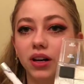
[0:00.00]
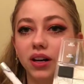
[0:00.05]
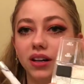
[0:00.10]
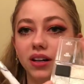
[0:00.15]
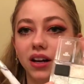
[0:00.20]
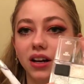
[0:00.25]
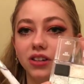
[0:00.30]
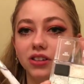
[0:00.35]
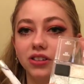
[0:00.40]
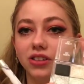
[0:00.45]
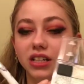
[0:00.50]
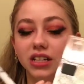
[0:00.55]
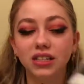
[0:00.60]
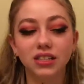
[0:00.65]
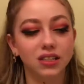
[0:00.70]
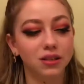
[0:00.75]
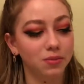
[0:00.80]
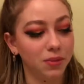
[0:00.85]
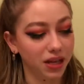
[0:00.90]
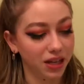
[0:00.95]
underneath to
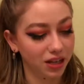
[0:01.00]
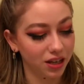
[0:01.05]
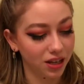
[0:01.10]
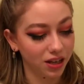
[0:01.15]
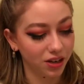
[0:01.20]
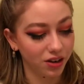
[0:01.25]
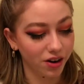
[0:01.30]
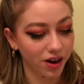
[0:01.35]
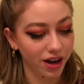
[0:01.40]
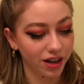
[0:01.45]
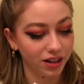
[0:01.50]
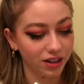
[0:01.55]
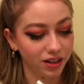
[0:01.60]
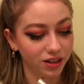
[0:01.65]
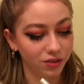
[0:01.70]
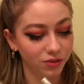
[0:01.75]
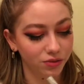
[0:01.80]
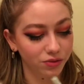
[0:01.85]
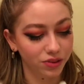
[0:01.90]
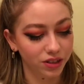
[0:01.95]
make your highlight
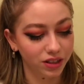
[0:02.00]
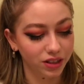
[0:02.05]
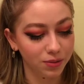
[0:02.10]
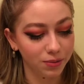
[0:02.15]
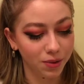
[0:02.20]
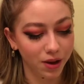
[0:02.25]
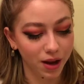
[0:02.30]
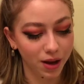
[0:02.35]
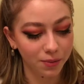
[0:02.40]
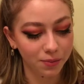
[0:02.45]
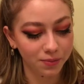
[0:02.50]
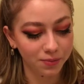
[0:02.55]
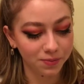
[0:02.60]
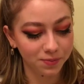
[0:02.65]
really pop.